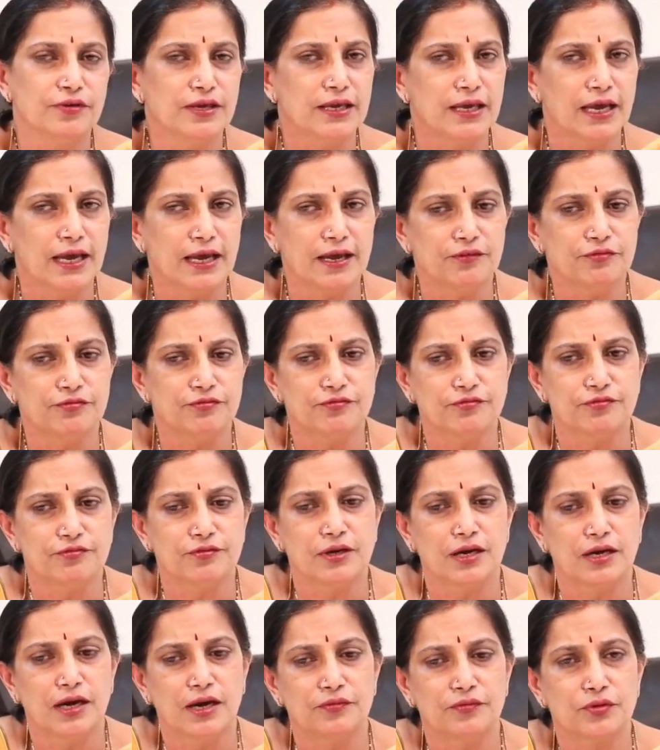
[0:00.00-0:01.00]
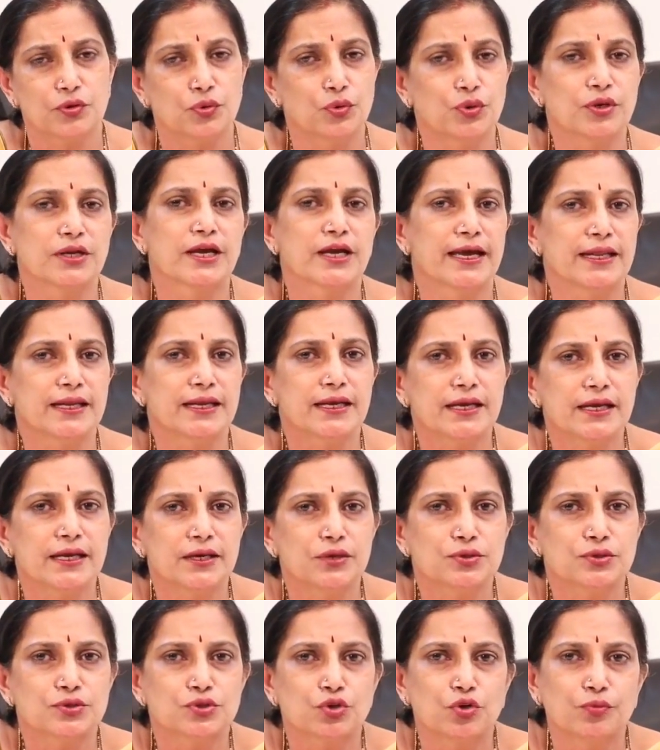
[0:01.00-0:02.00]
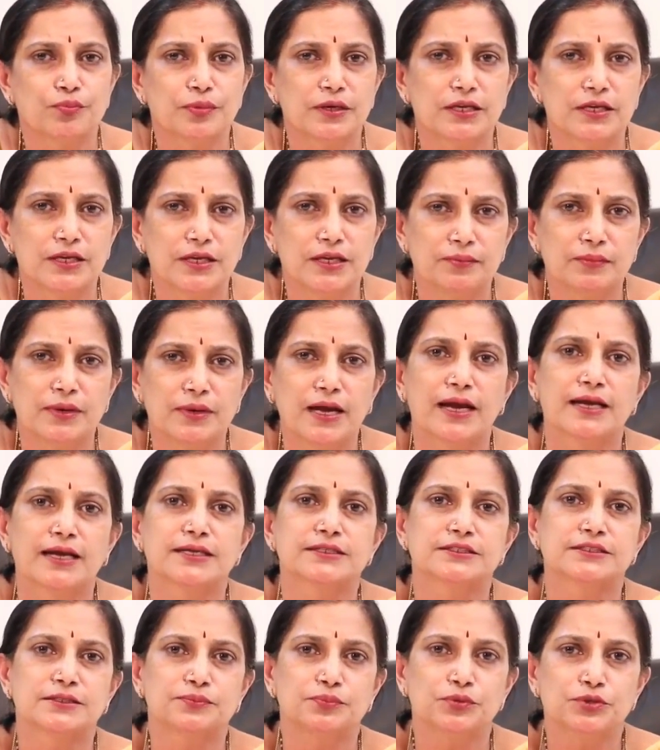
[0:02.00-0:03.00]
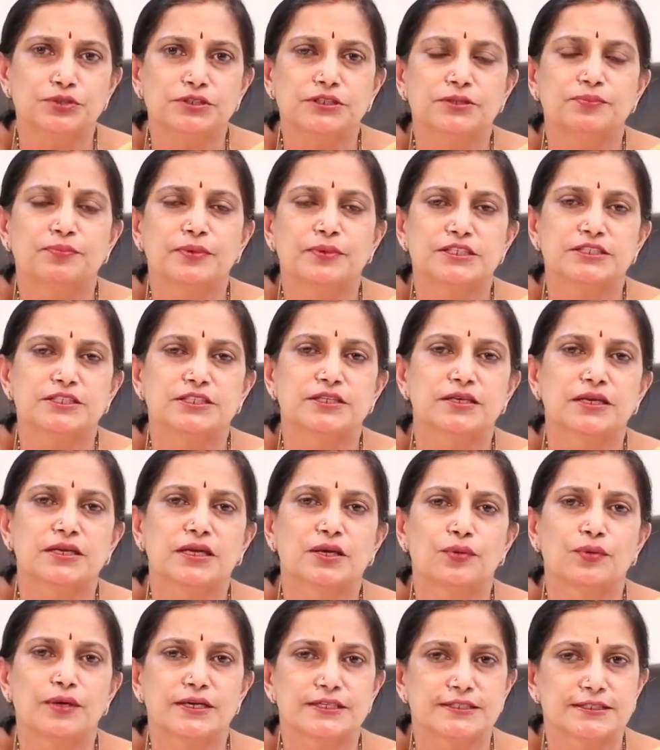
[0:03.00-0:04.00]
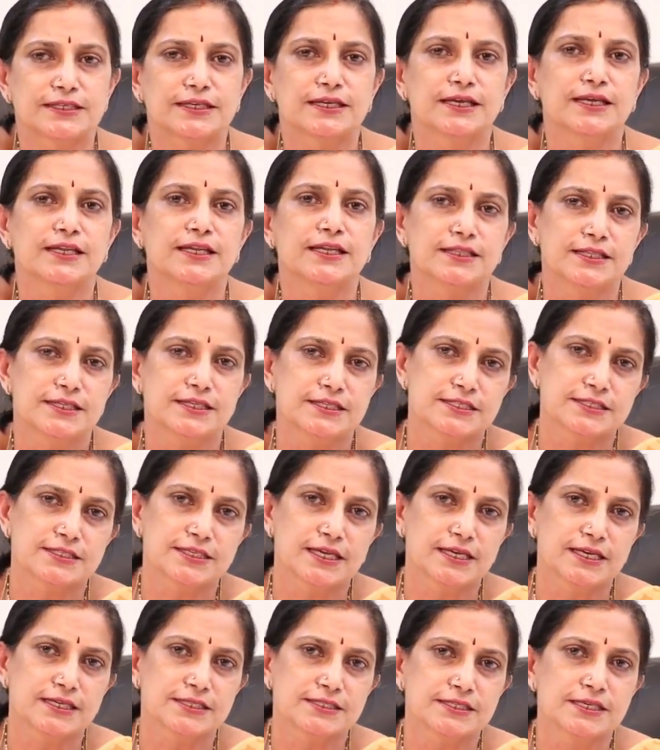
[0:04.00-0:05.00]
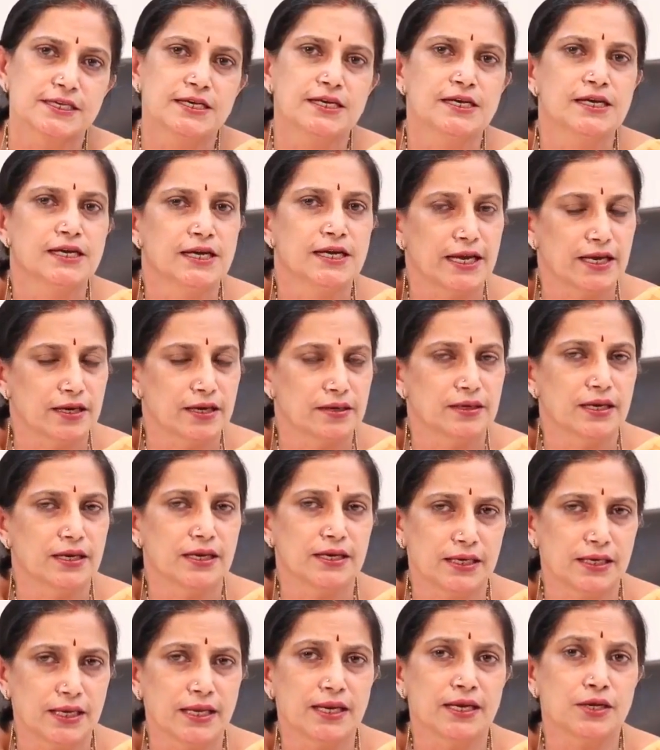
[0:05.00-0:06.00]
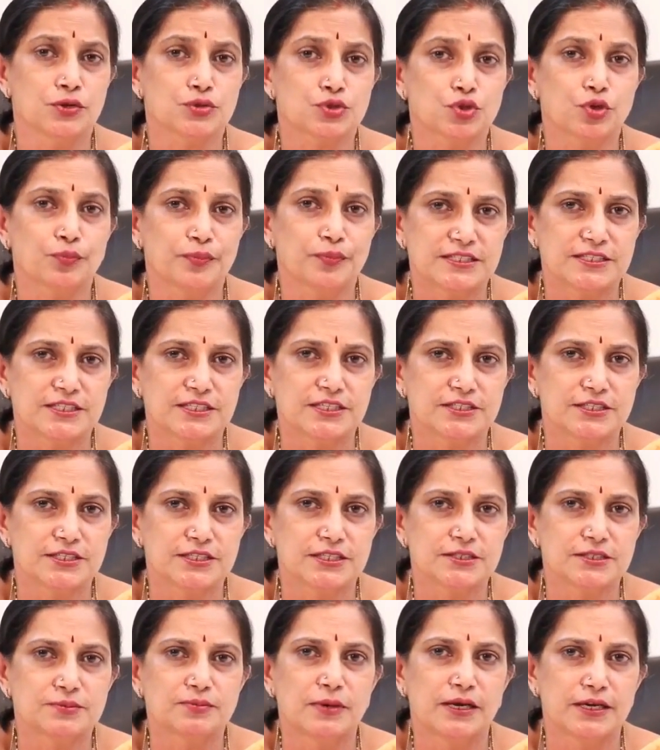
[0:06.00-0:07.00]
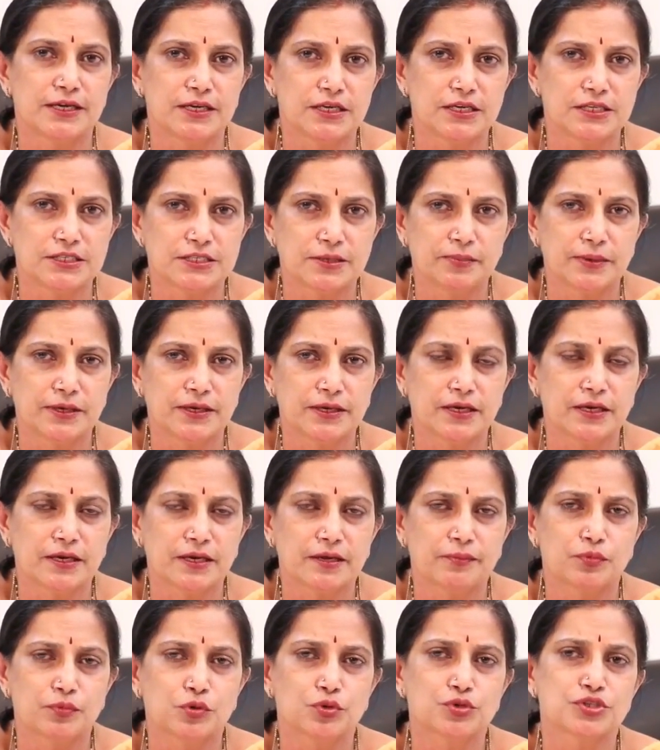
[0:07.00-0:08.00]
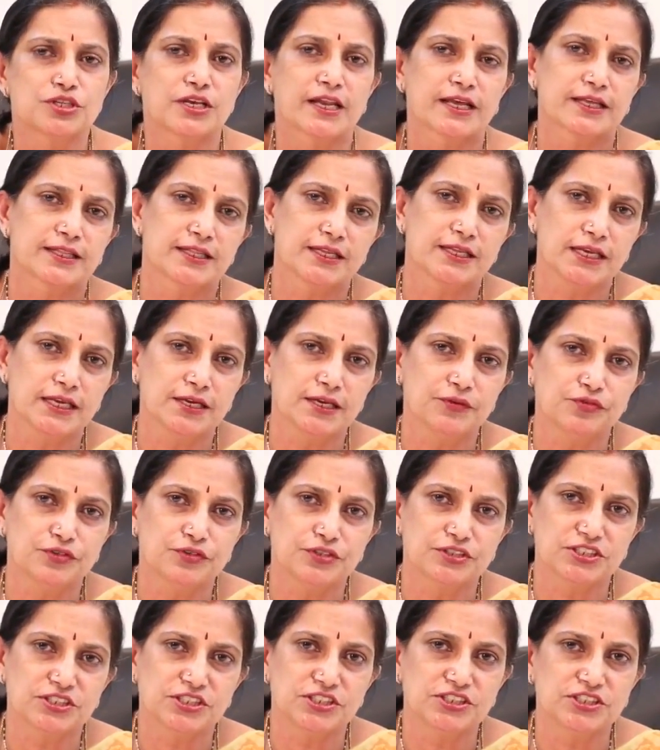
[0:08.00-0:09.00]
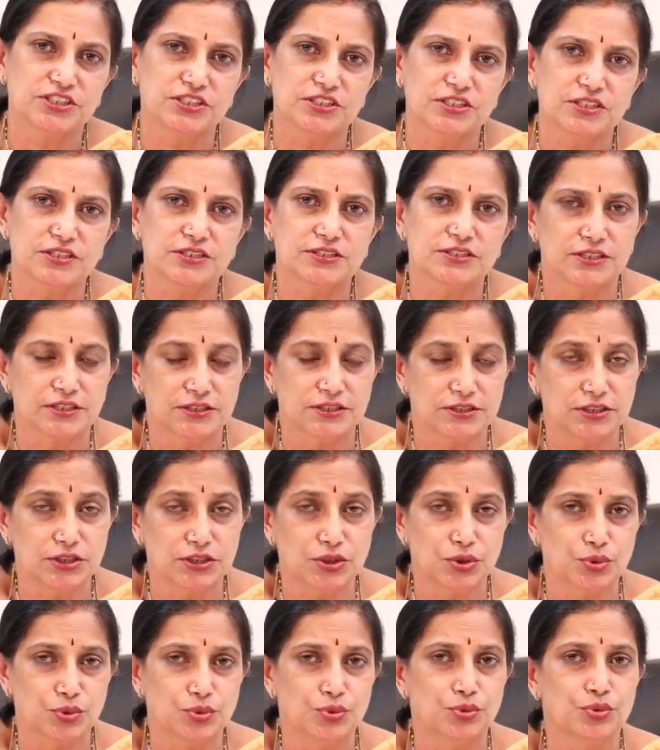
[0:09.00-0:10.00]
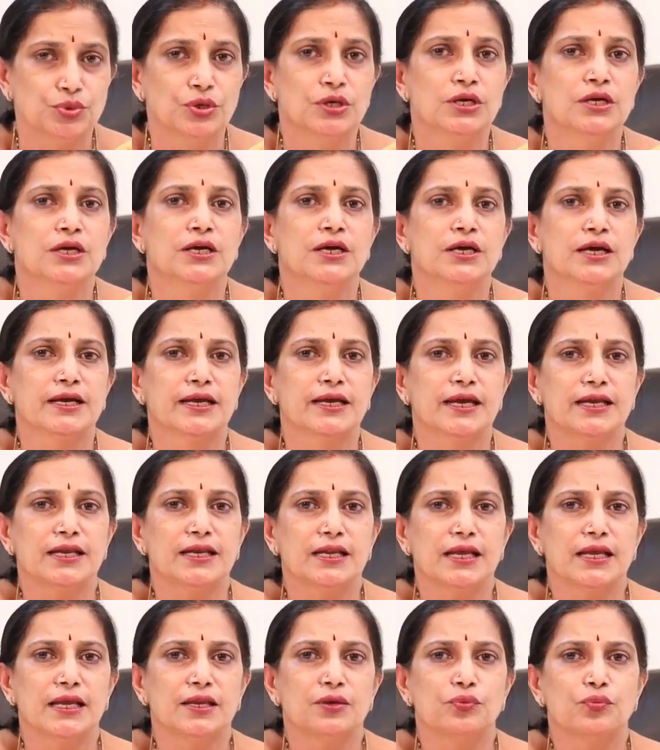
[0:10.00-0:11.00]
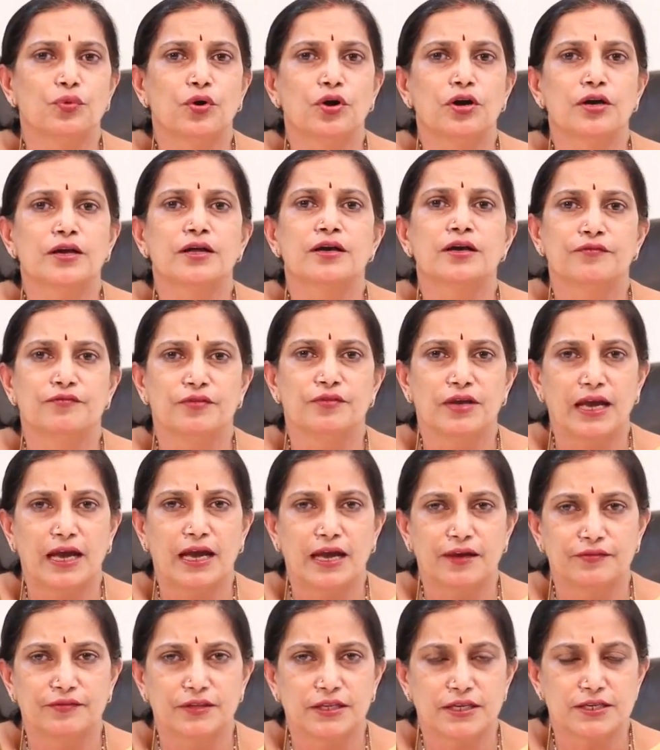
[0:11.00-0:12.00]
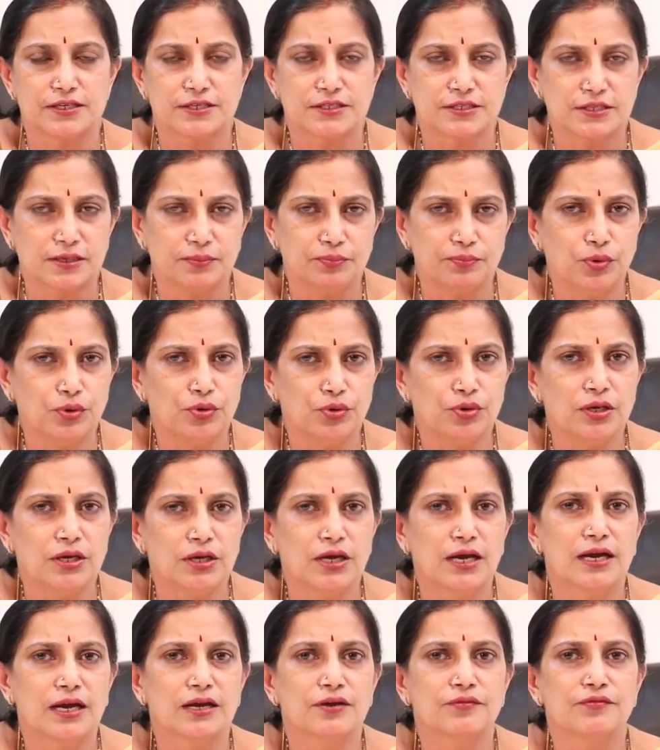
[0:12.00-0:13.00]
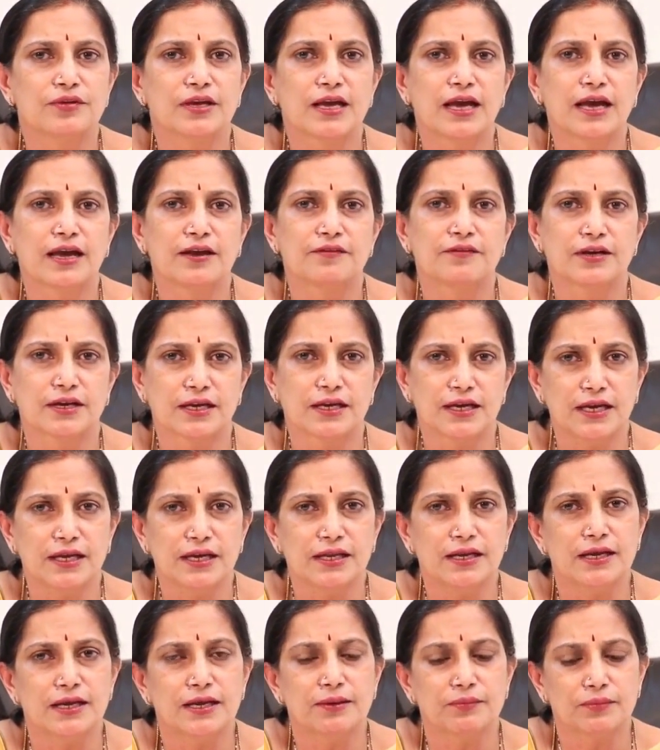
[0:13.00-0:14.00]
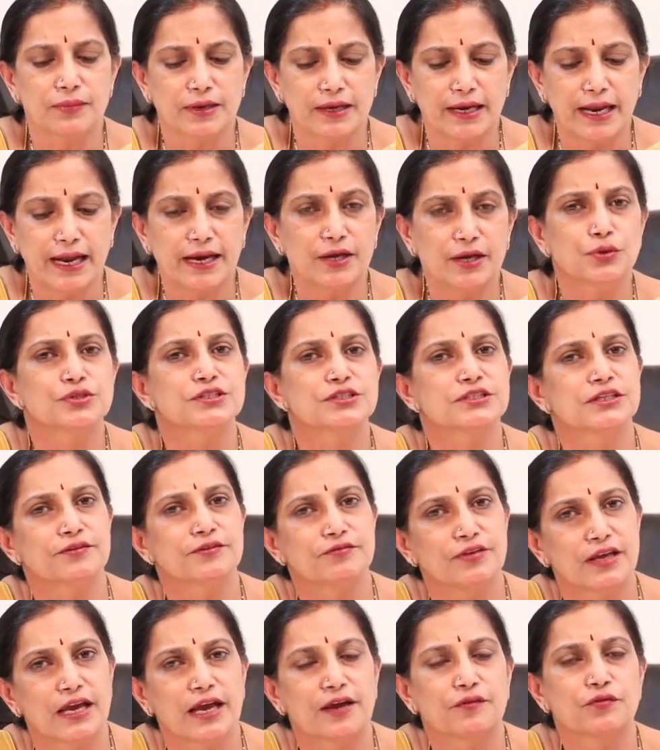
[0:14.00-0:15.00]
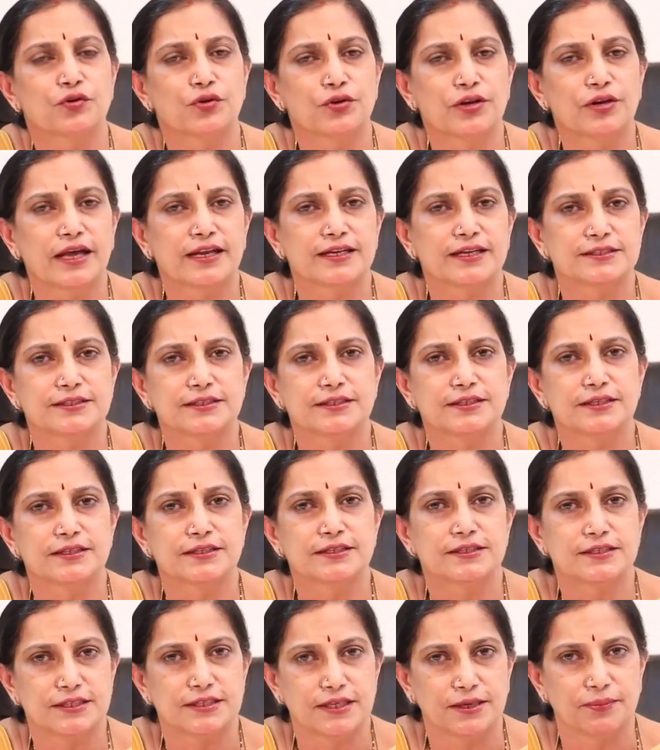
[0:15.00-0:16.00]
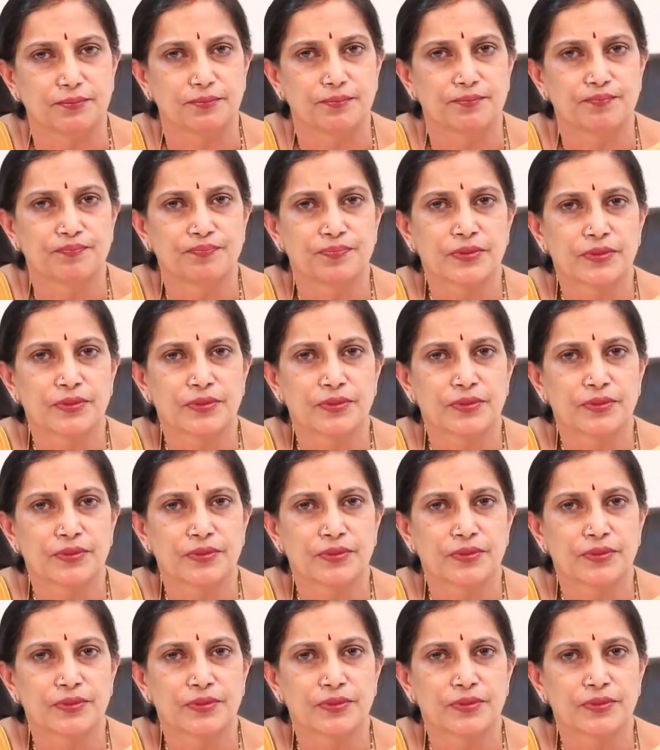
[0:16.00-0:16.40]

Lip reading: we have our own gynec endoscopy team. And suppose the patient requires again, in this case, in endoscopic surgeries, multidisciplinary approach, like the need for surgeon to get involved, we have their support. And we have, again, I'm glad to say, we have good anesthetic team.